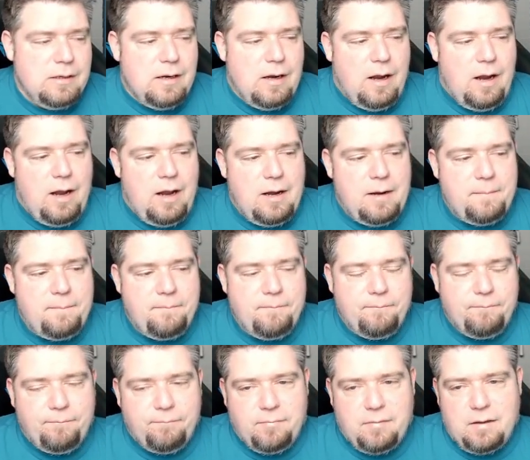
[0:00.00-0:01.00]

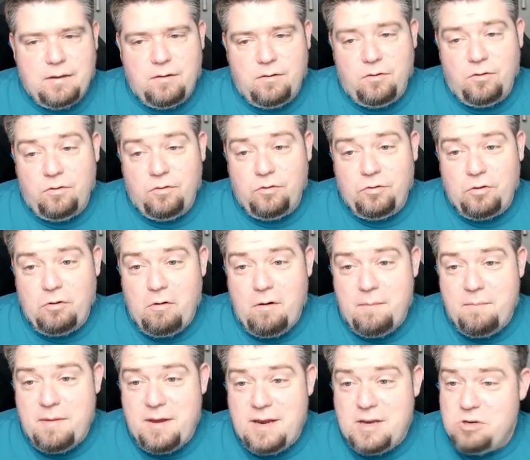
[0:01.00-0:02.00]
So
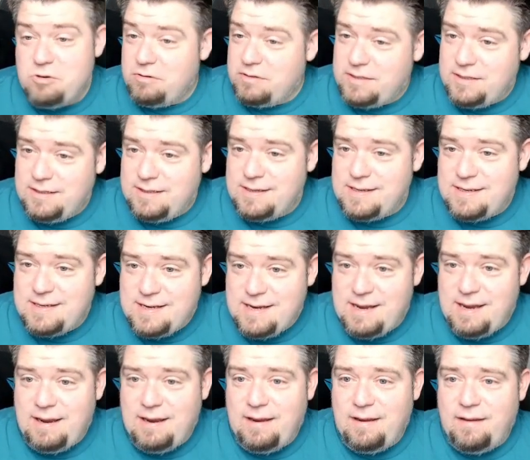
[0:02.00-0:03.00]
I'm interested to
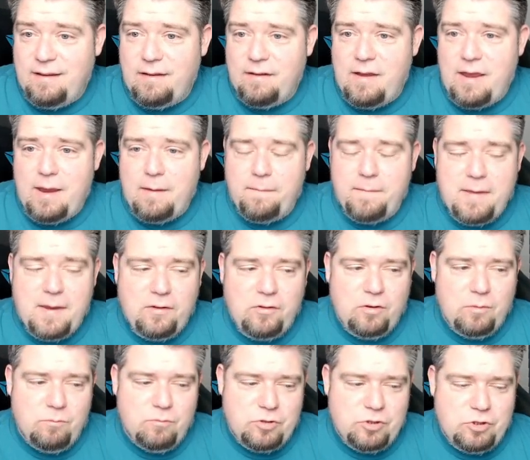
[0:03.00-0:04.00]
see if there's
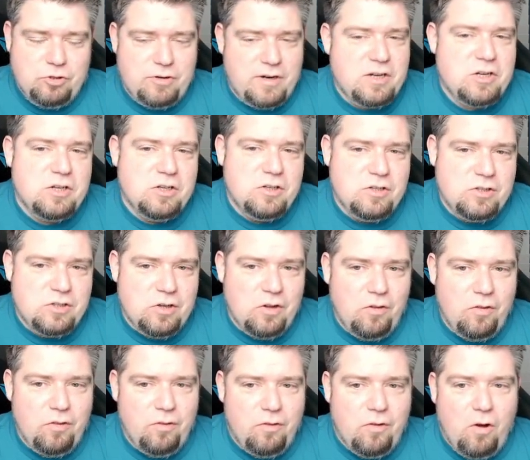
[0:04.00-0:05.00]
some restrictions
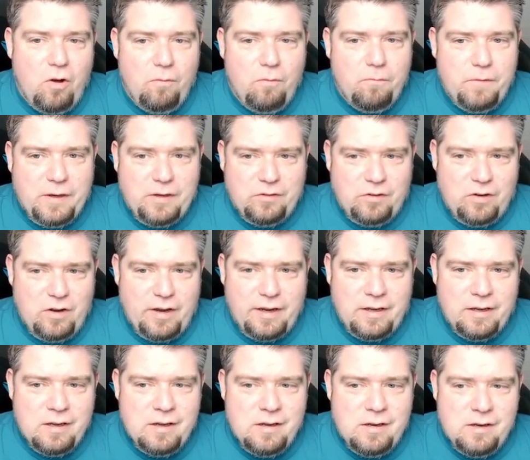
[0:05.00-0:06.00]
on things
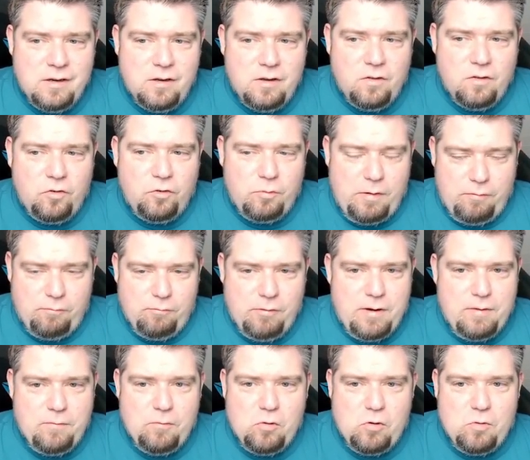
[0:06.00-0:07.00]
like swift
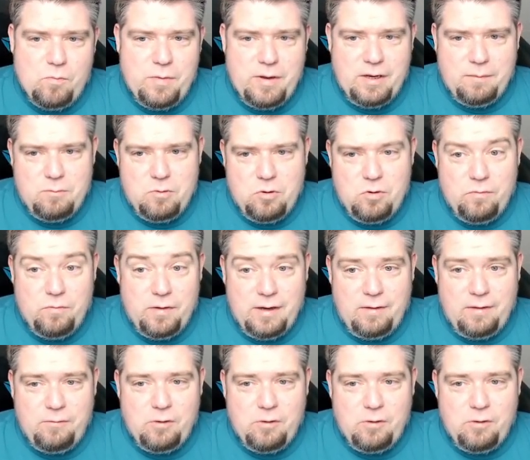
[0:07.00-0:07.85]
reforming, moving.